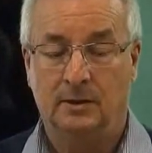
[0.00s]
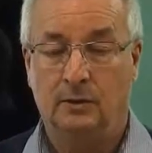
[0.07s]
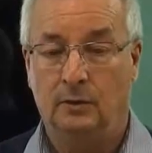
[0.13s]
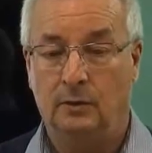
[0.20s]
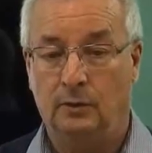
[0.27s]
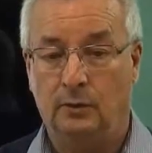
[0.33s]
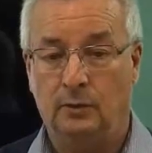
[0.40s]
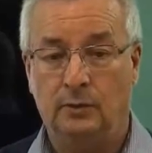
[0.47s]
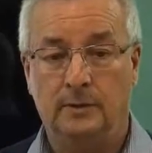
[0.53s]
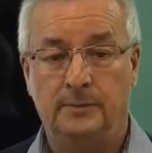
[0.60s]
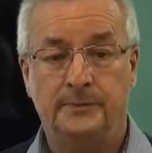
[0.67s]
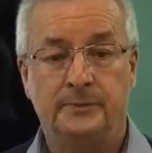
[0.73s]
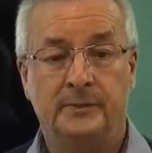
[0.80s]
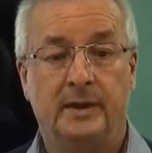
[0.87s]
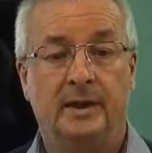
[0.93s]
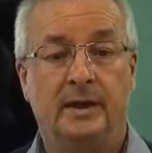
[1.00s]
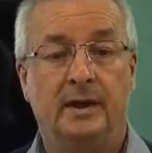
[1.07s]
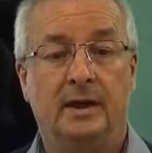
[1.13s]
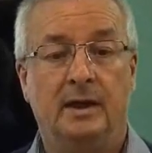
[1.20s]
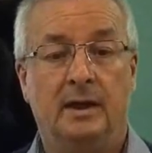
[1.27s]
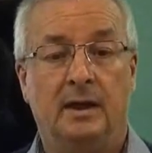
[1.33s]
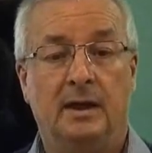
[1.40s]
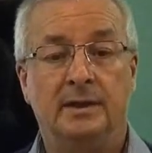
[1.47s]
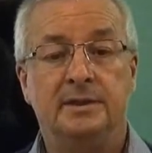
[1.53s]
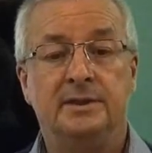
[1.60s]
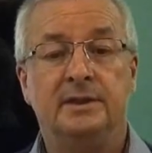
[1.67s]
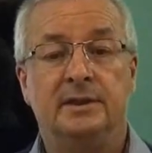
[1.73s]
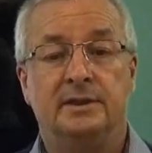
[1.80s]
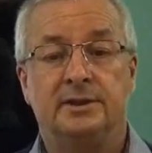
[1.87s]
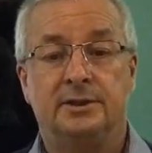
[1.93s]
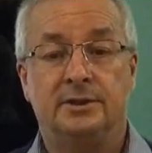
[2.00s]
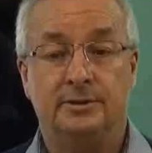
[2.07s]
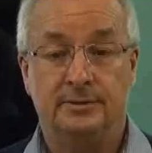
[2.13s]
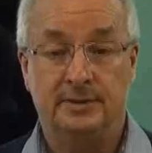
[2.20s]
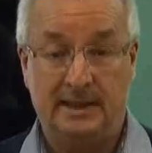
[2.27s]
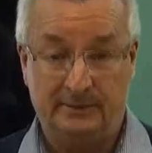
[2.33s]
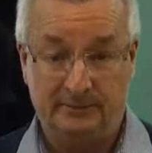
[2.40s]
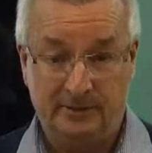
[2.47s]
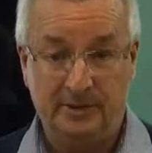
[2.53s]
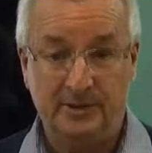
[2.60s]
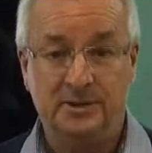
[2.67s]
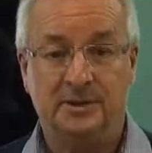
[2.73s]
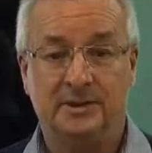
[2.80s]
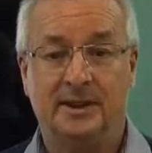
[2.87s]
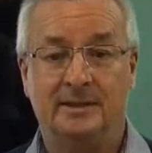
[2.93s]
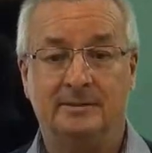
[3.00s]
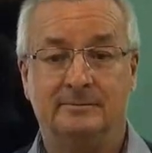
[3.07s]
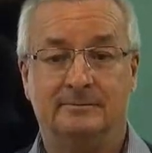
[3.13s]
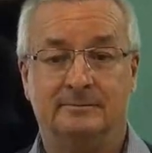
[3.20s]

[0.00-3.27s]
Or, I see it's turned out nice again.